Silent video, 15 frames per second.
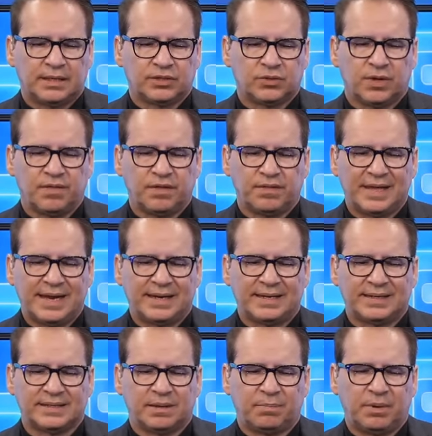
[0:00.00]
So I think that
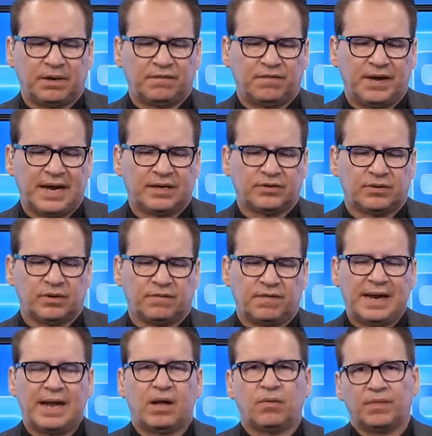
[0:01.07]
is a big factor of
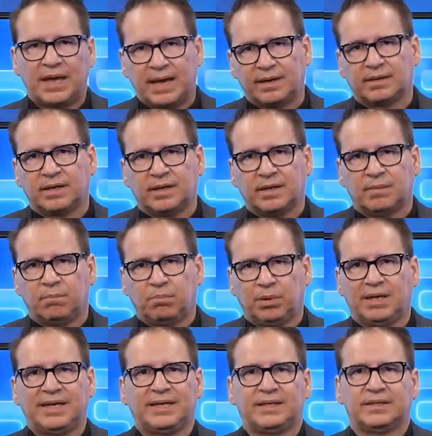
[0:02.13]
how that
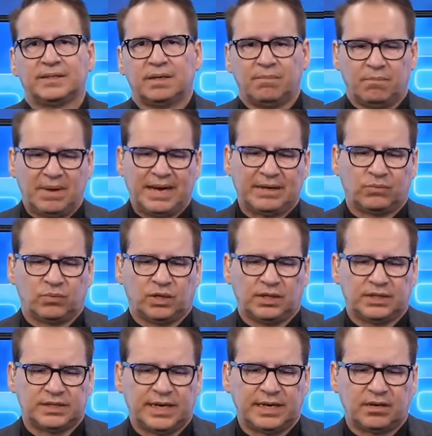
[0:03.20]
blend might
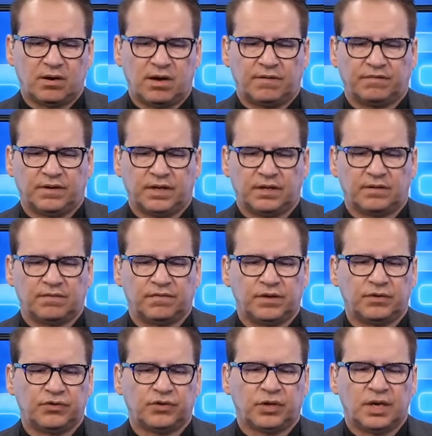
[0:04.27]
really take off in the
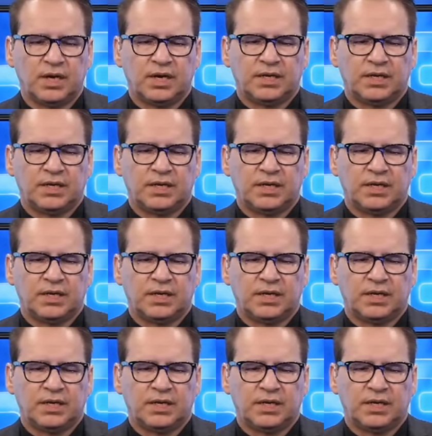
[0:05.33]
future.